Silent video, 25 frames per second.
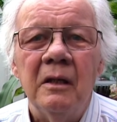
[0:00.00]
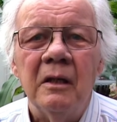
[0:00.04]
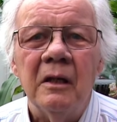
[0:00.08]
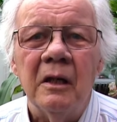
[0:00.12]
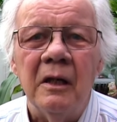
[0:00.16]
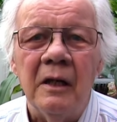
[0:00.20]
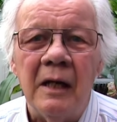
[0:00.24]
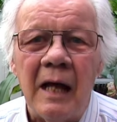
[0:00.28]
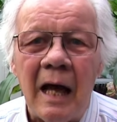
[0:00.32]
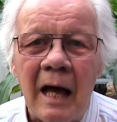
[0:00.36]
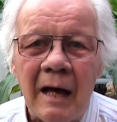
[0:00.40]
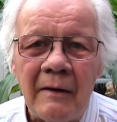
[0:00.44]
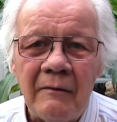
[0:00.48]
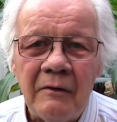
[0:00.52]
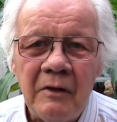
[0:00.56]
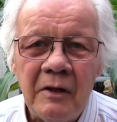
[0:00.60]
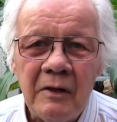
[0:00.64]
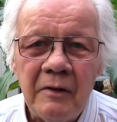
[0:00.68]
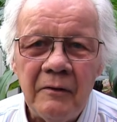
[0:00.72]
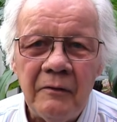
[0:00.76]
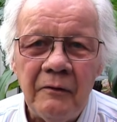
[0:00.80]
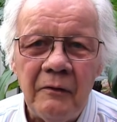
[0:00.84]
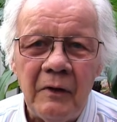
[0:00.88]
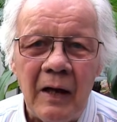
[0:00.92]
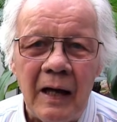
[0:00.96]
can have an
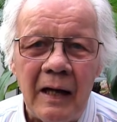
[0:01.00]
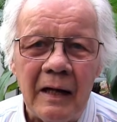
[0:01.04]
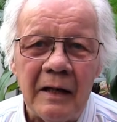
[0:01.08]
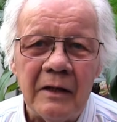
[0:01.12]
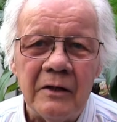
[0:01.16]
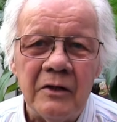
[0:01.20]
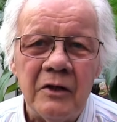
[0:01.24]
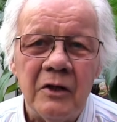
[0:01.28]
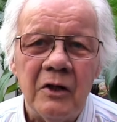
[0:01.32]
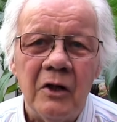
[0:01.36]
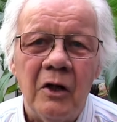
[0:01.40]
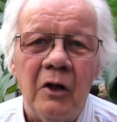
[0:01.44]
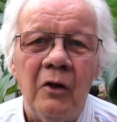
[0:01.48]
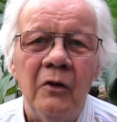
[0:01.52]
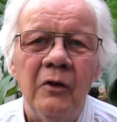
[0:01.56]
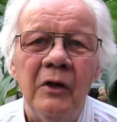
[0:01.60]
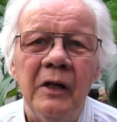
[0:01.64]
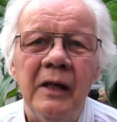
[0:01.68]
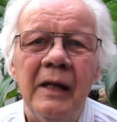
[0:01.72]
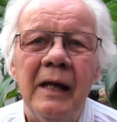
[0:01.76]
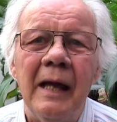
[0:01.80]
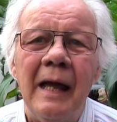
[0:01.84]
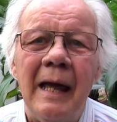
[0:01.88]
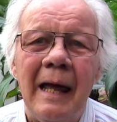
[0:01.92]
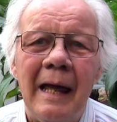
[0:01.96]
effect on
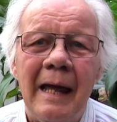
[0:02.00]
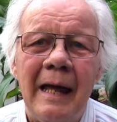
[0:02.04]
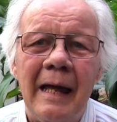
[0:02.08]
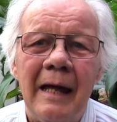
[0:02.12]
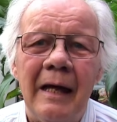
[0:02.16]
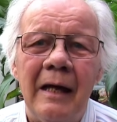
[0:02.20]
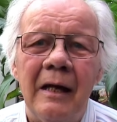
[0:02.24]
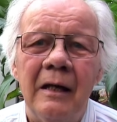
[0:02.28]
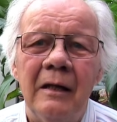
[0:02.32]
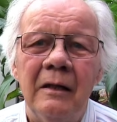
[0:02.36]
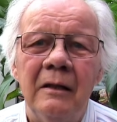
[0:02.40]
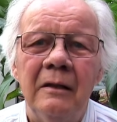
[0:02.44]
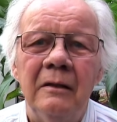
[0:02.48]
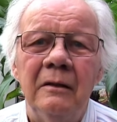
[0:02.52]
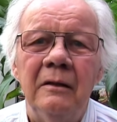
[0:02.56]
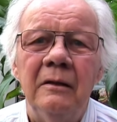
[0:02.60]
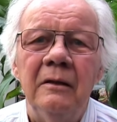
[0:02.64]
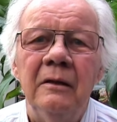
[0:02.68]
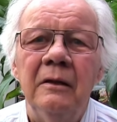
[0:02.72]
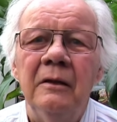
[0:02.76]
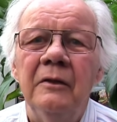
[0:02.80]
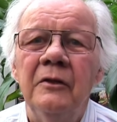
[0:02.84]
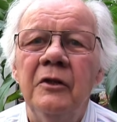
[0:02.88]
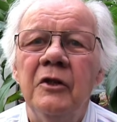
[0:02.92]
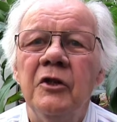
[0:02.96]
the air
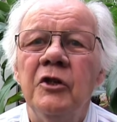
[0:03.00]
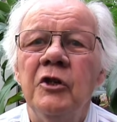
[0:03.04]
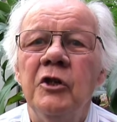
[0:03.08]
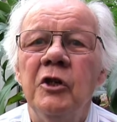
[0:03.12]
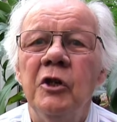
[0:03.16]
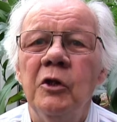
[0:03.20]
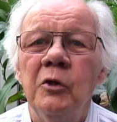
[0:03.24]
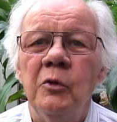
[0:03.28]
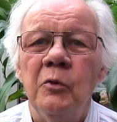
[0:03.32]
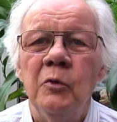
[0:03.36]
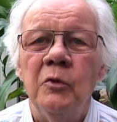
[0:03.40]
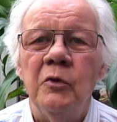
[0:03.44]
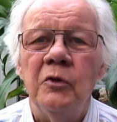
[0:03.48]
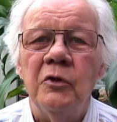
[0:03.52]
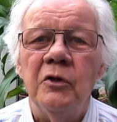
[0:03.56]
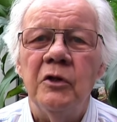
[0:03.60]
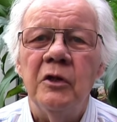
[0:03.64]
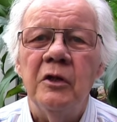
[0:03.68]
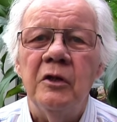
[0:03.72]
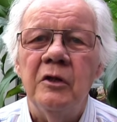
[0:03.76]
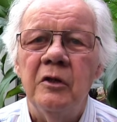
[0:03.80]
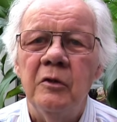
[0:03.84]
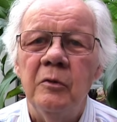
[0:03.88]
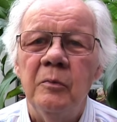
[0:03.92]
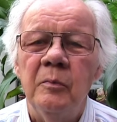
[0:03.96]
that's
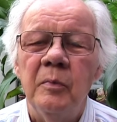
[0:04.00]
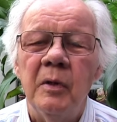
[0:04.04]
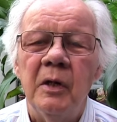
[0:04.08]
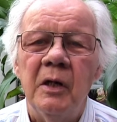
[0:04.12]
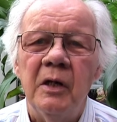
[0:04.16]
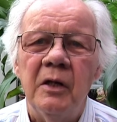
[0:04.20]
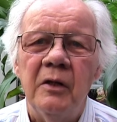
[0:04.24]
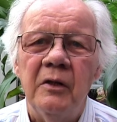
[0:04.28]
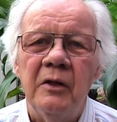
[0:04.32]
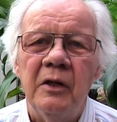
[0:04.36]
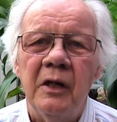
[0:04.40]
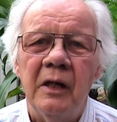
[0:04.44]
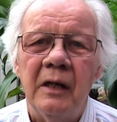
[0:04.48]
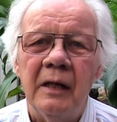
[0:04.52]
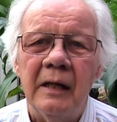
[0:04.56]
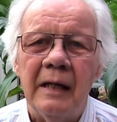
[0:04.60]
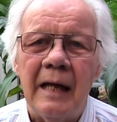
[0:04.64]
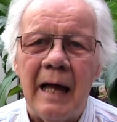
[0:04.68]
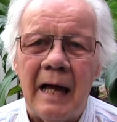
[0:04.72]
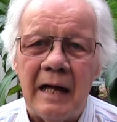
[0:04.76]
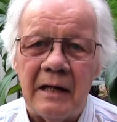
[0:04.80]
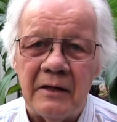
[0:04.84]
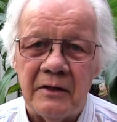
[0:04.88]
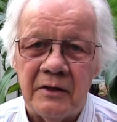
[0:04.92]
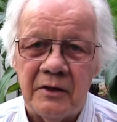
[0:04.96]
used to burn
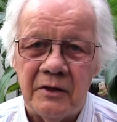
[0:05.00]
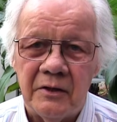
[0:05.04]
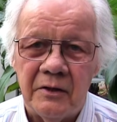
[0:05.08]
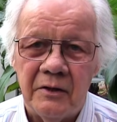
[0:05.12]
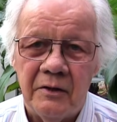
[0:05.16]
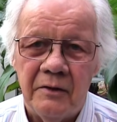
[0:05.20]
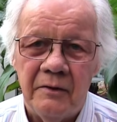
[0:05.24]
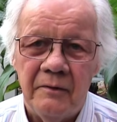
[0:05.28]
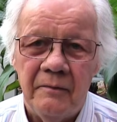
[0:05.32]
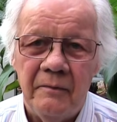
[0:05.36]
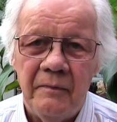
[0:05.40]
gas.